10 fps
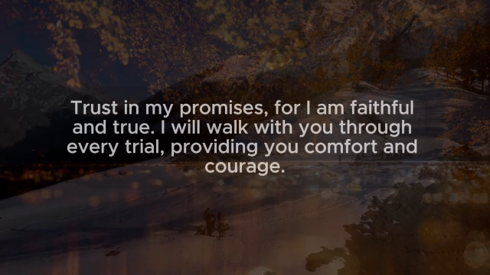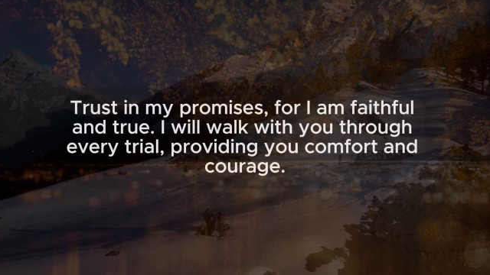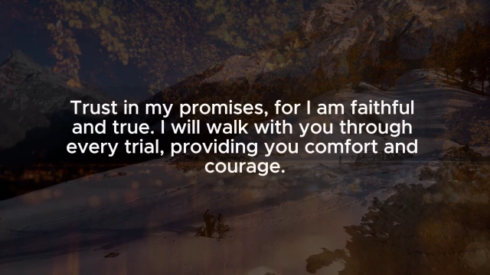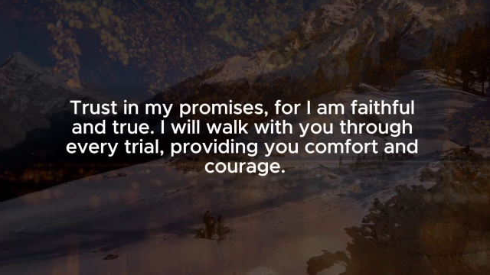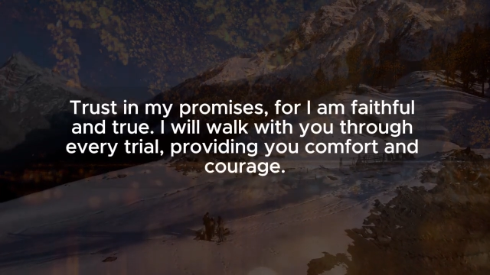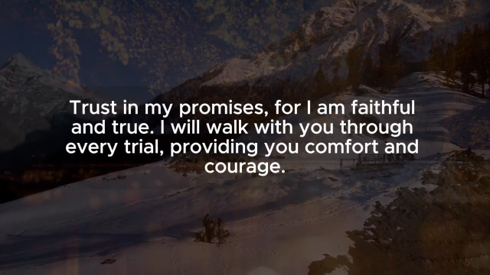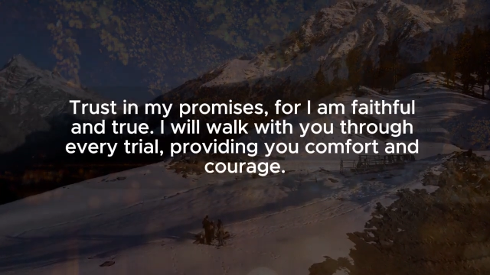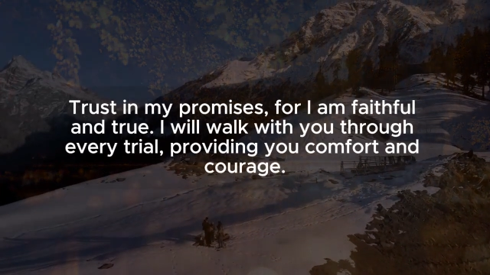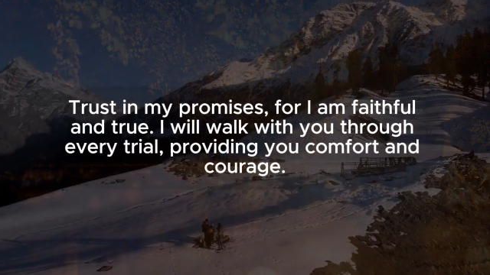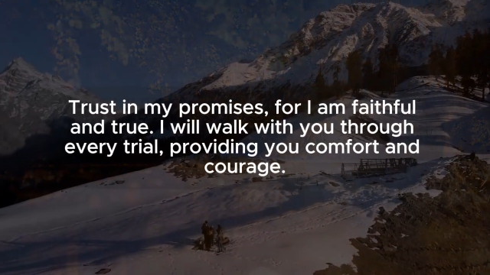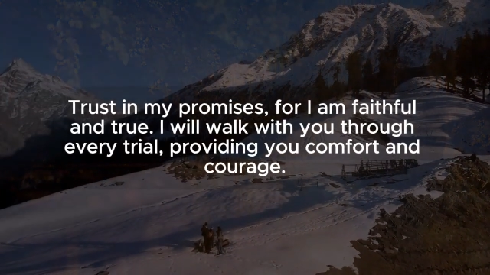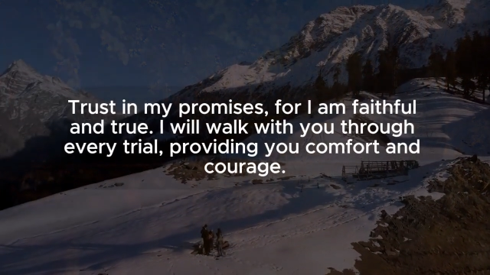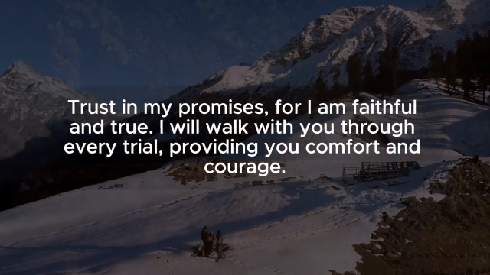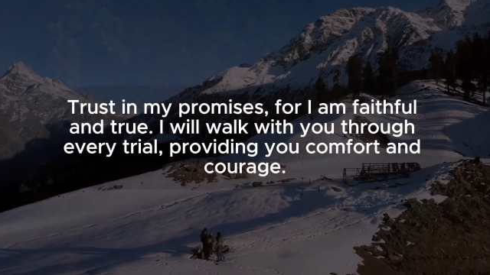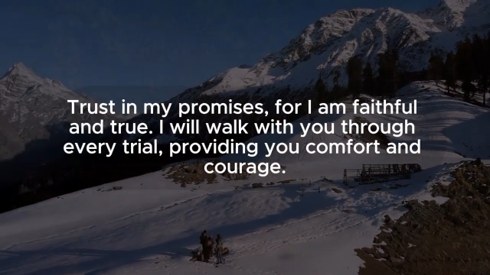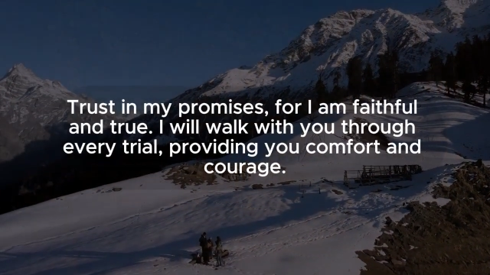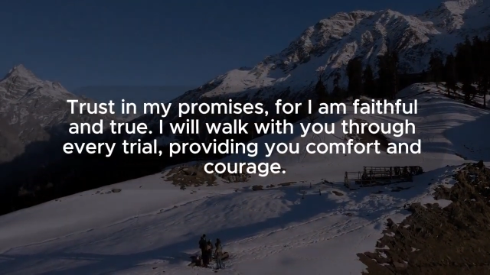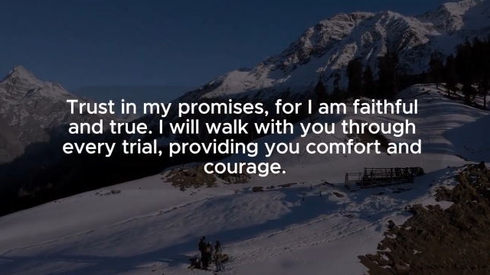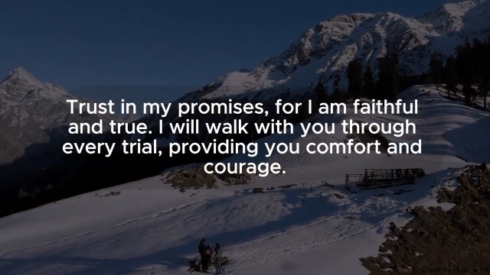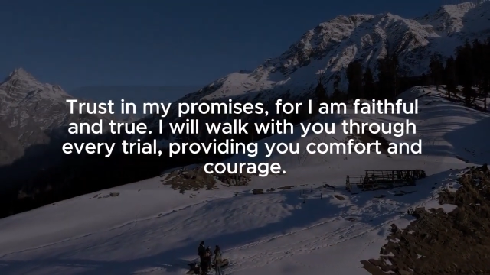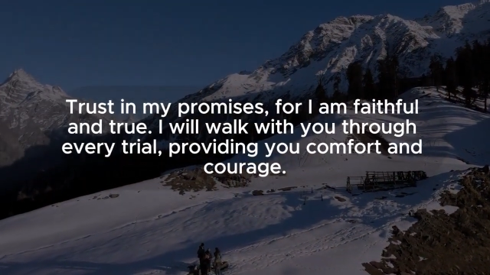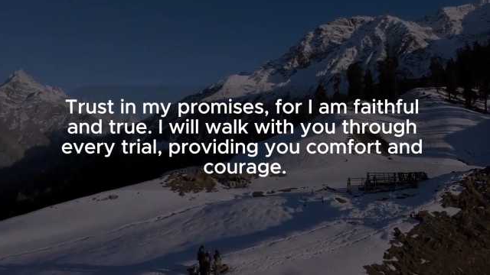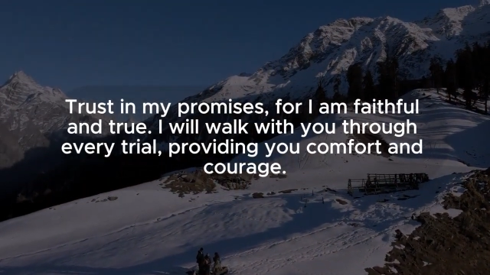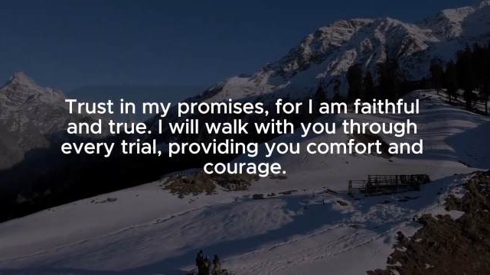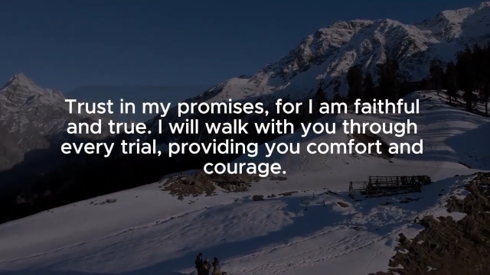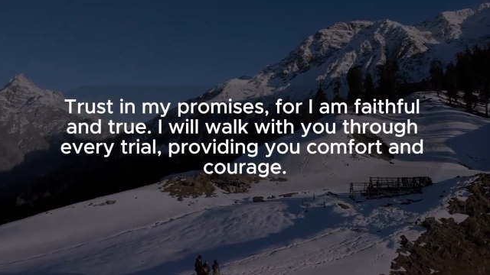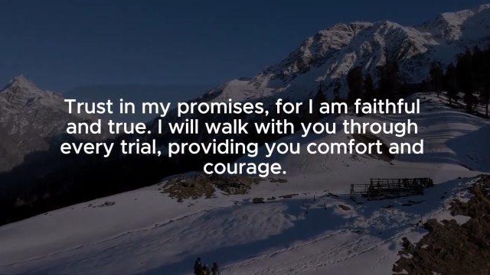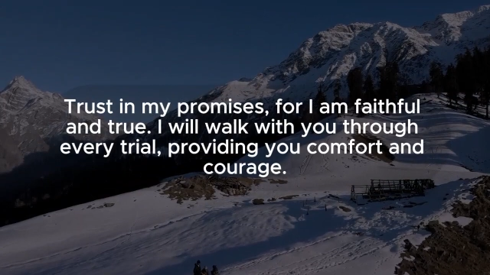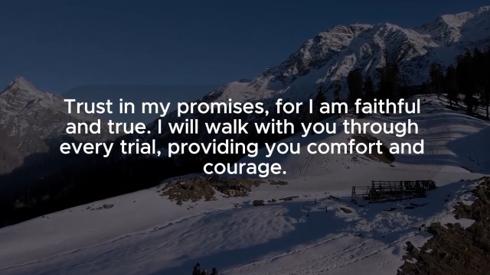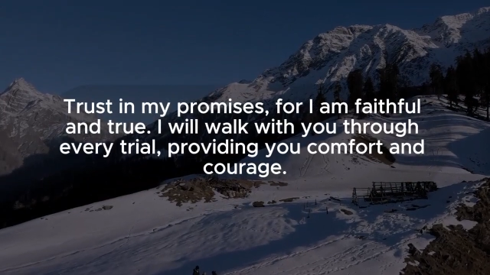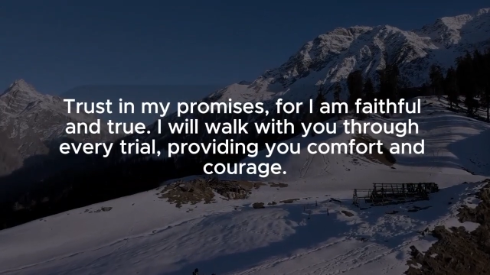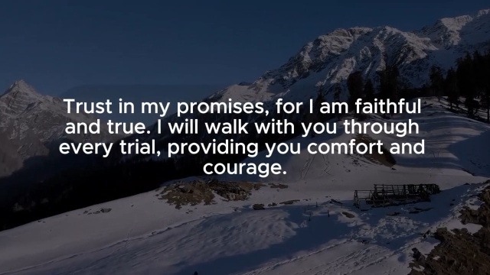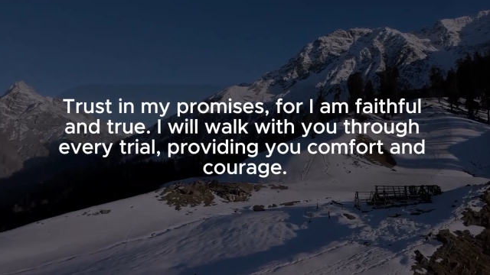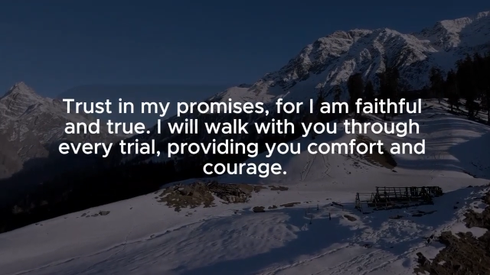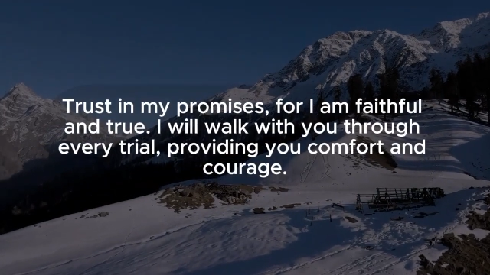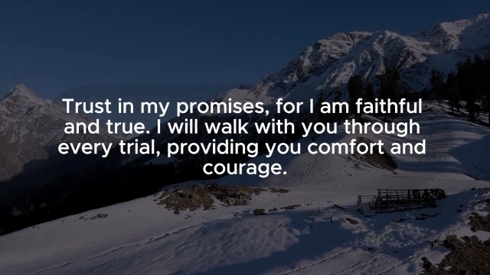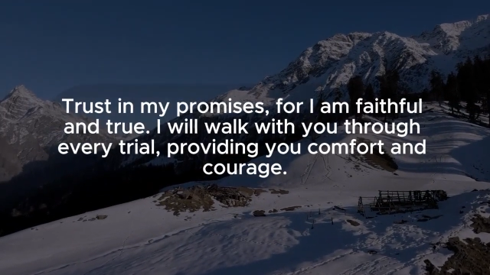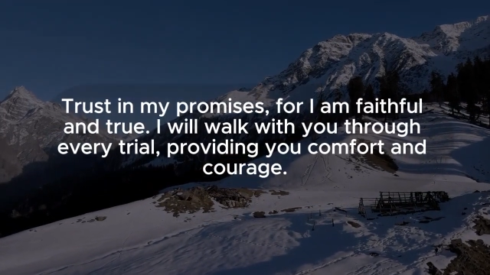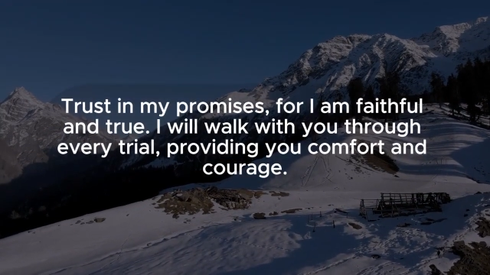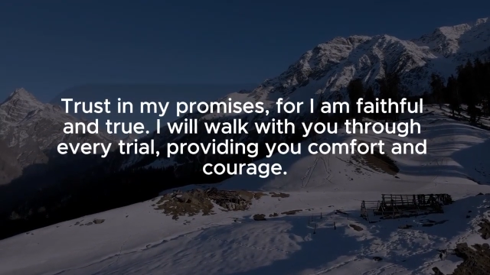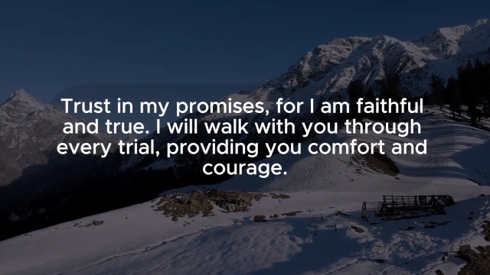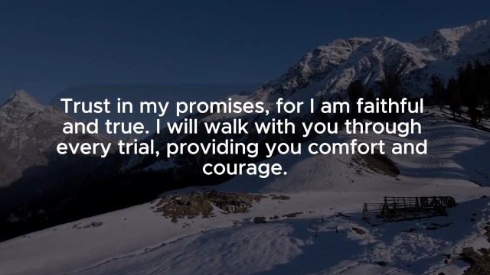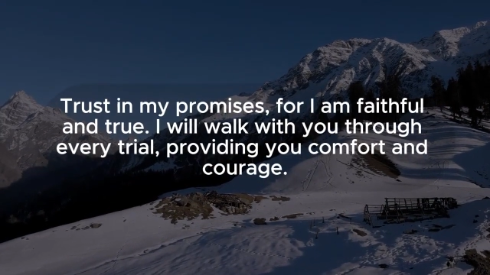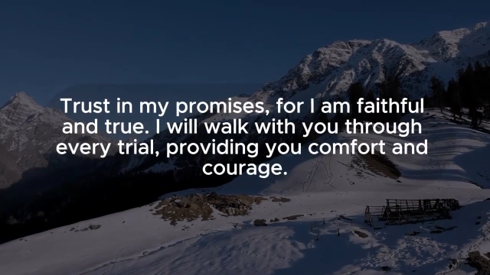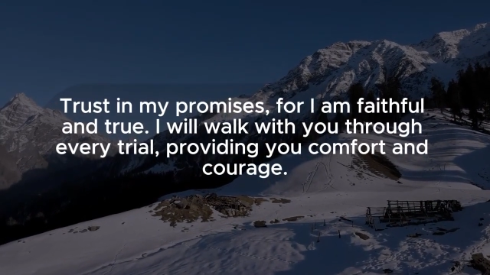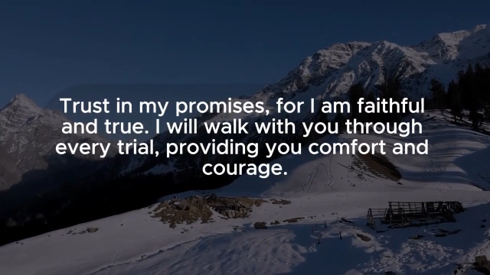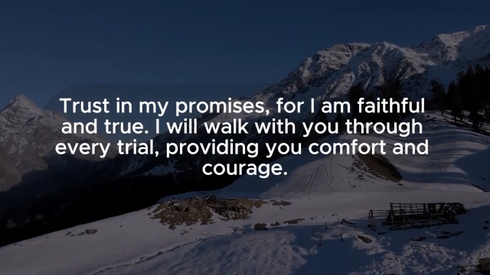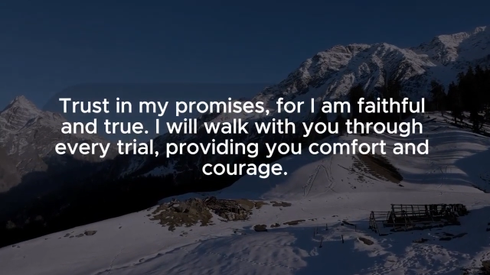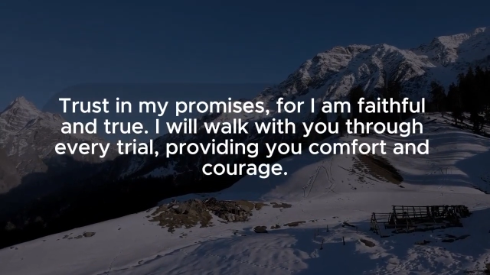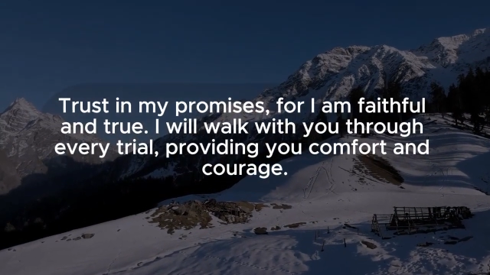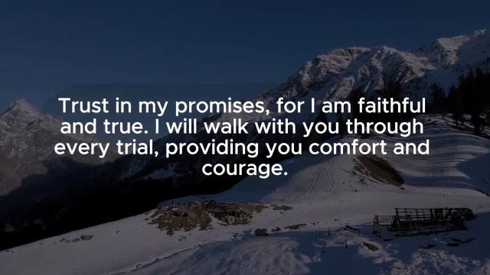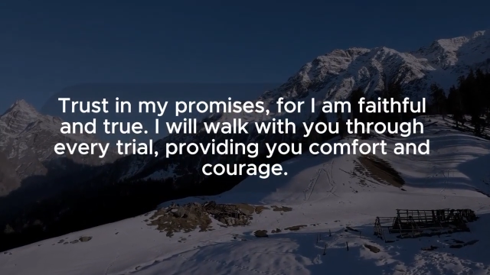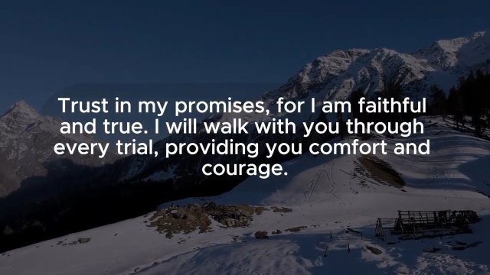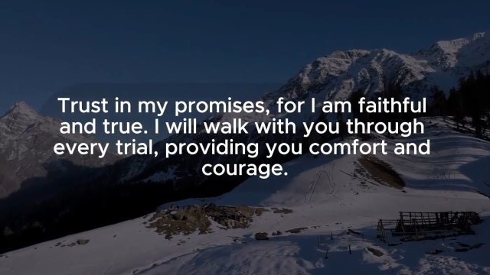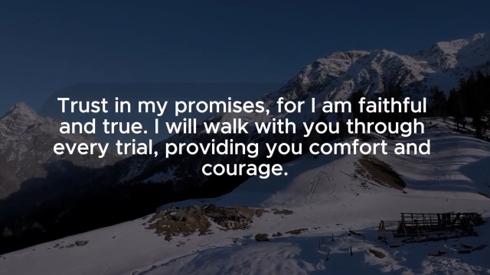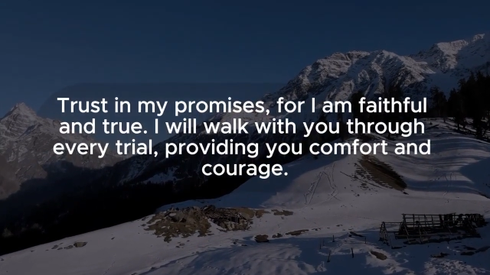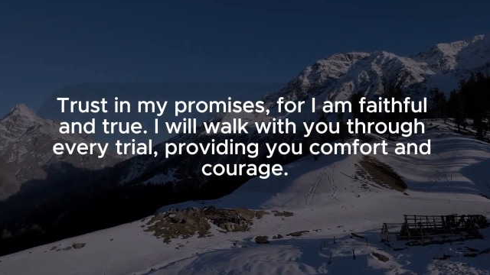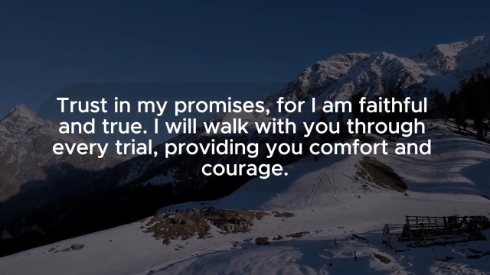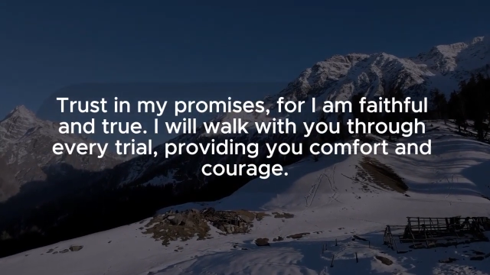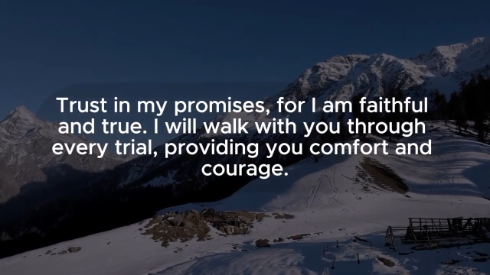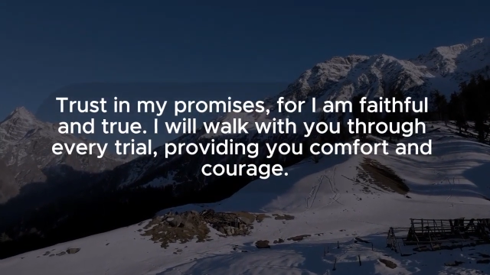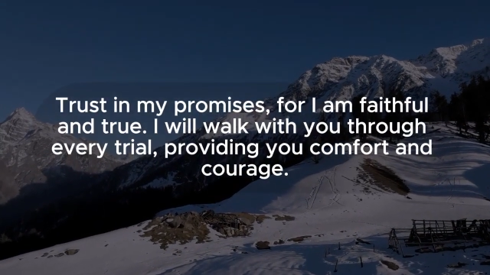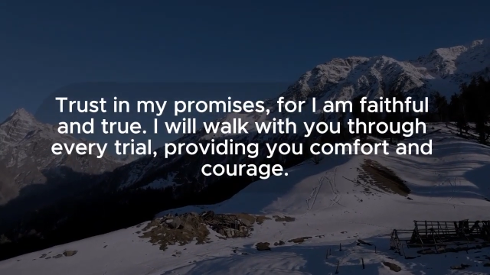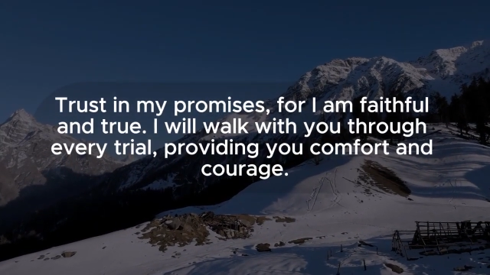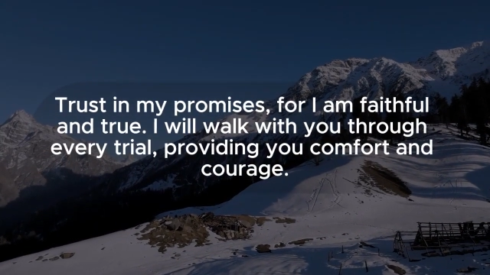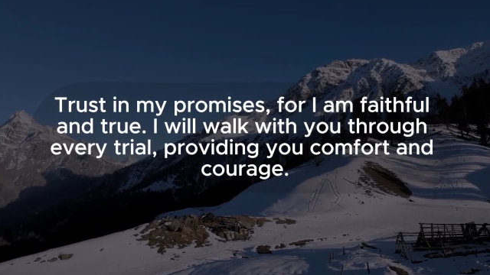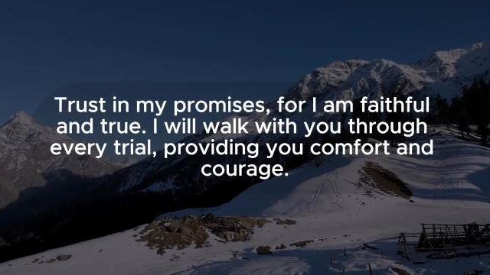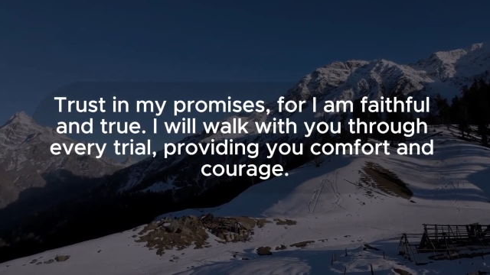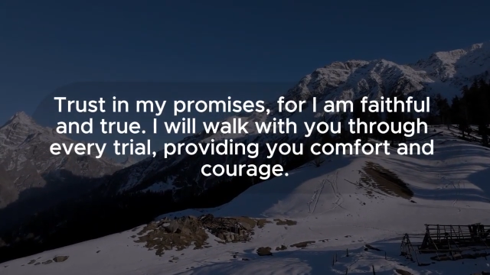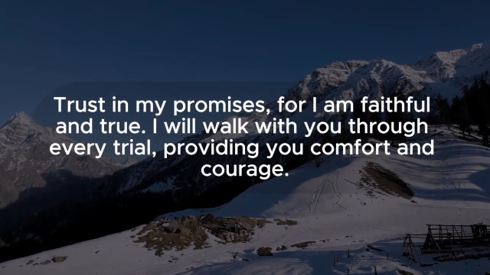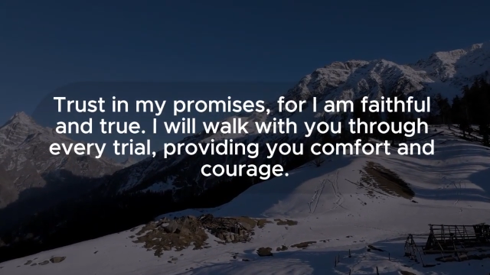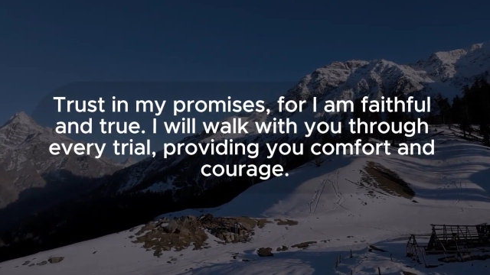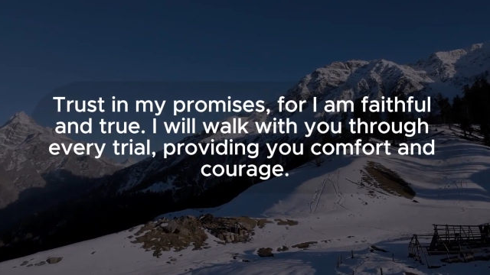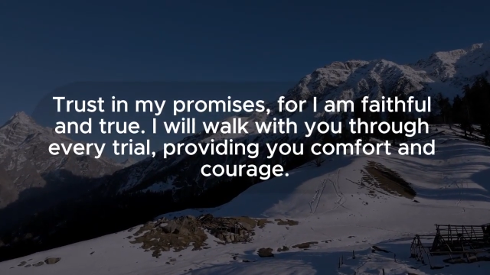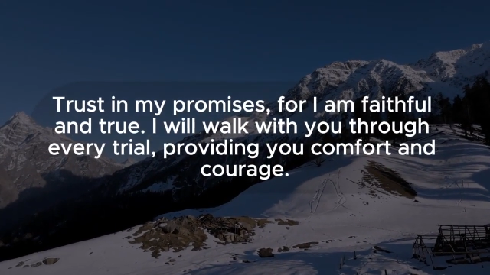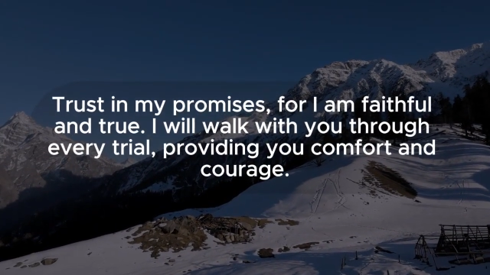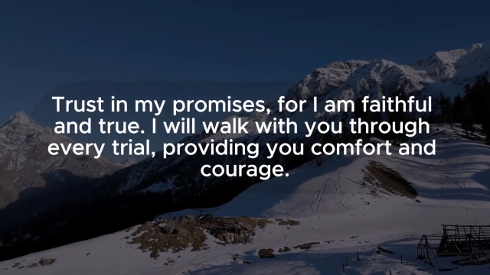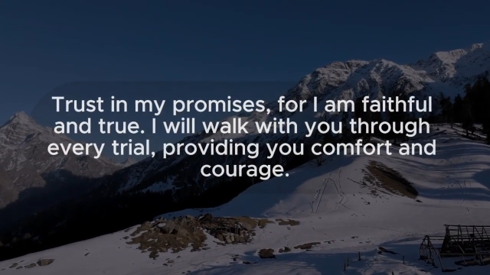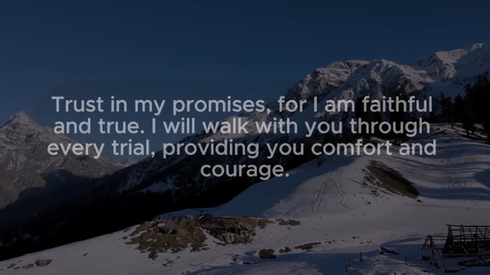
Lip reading: Nobody's mouth can be seen.